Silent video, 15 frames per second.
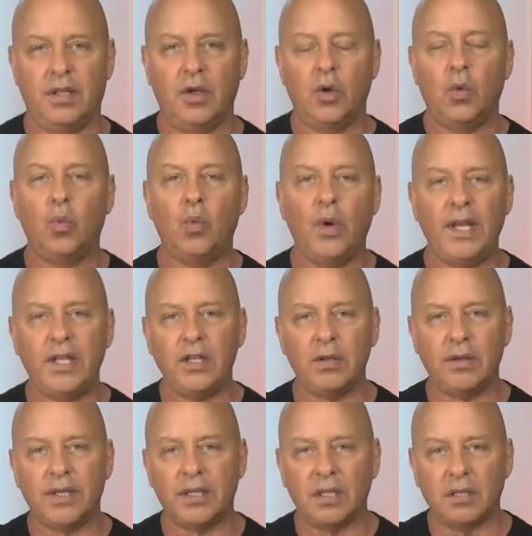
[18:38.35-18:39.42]
When you're
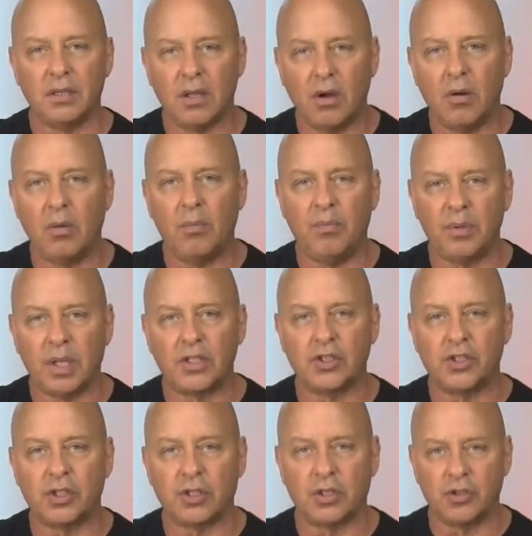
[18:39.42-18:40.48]
in a low blood
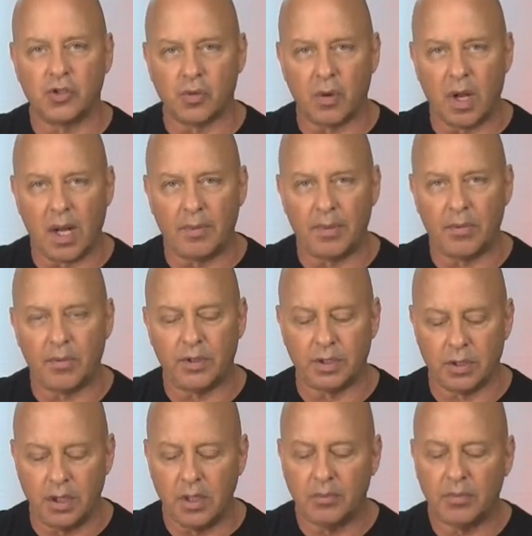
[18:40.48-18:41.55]
sugar drop, when
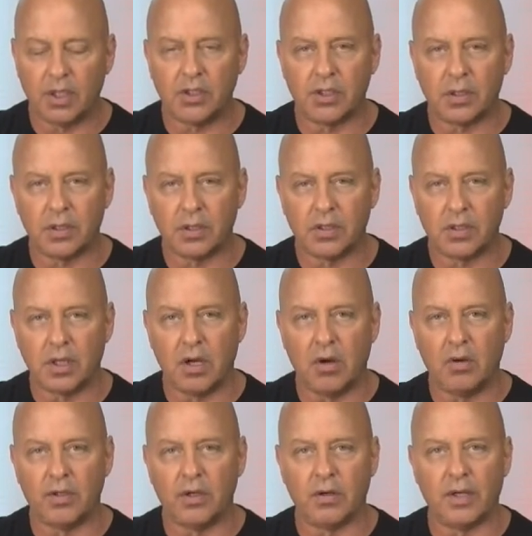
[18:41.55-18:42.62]
your blood sugar is
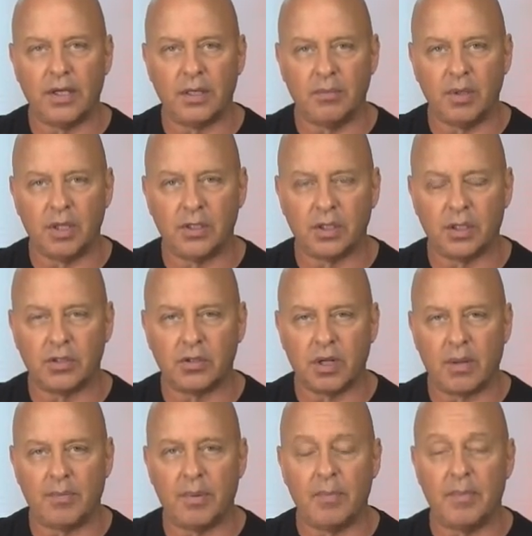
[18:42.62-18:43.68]
low, you're in a blood sugar
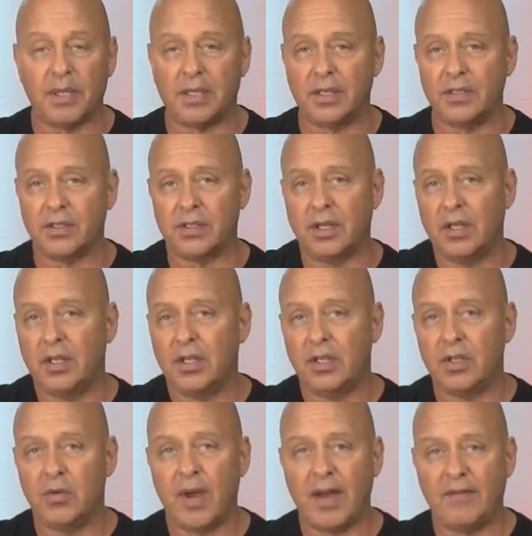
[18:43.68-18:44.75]
drop because
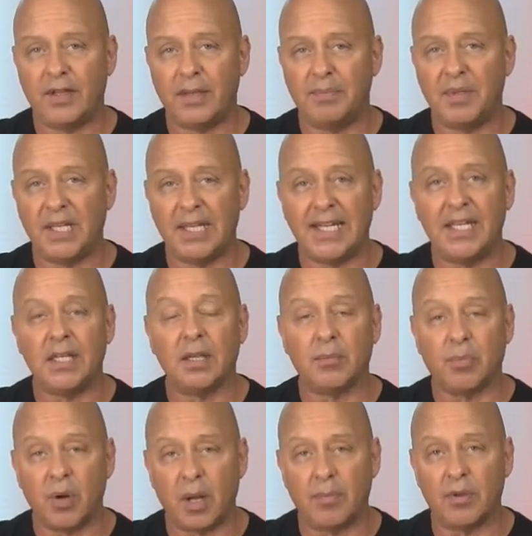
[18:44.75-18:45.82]
you haven't been eating
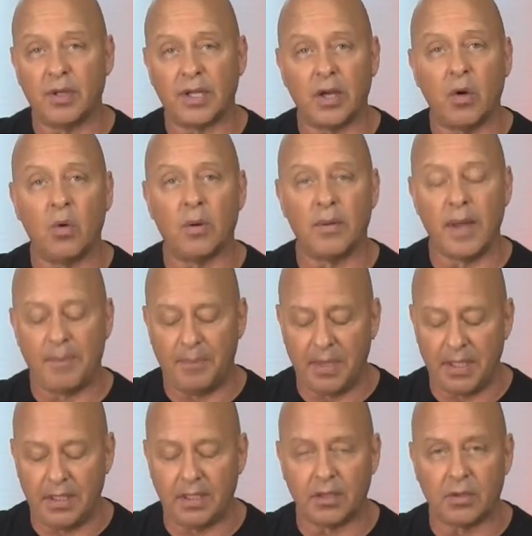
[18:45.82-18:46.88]
properly or have been
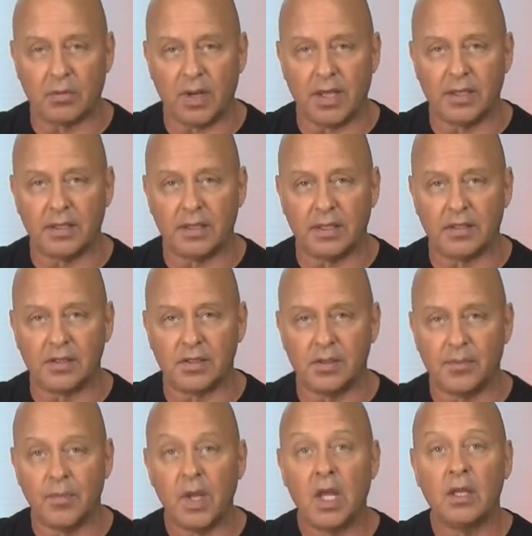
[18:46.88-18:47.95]
eating the right things.
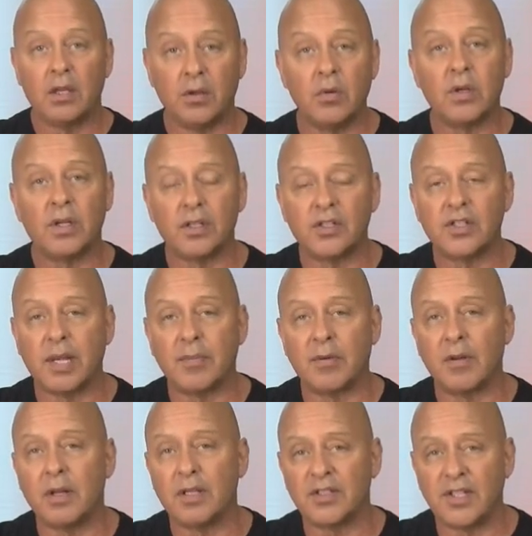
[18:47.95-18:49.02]
You are in a state
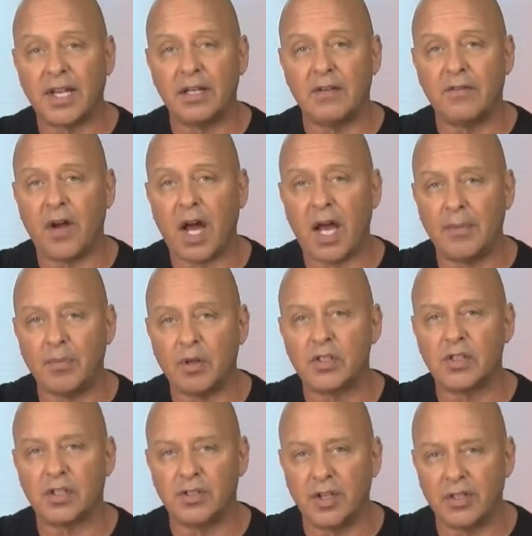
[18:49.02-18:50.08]
of
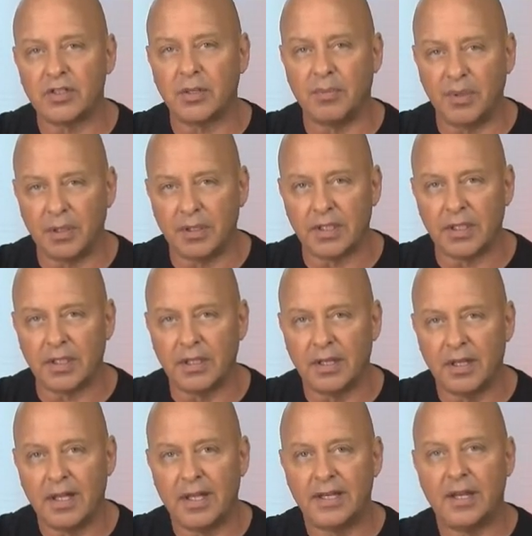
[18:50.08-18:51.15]
hypersuggestibility.
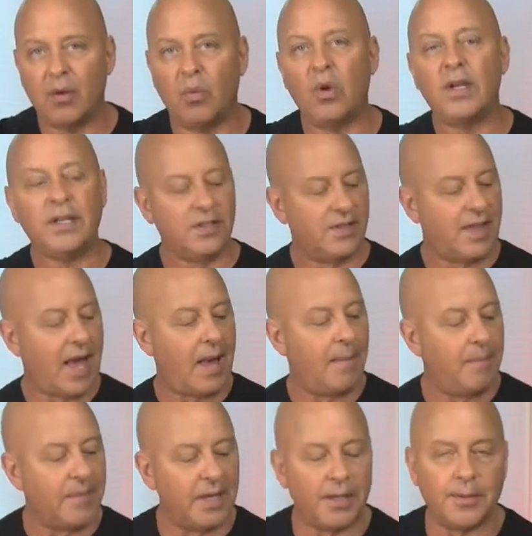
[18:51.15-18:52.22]
Now, what does that
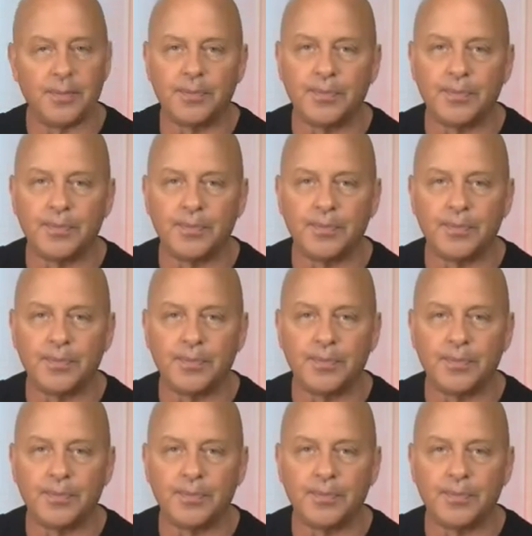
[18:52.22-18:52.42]
mean?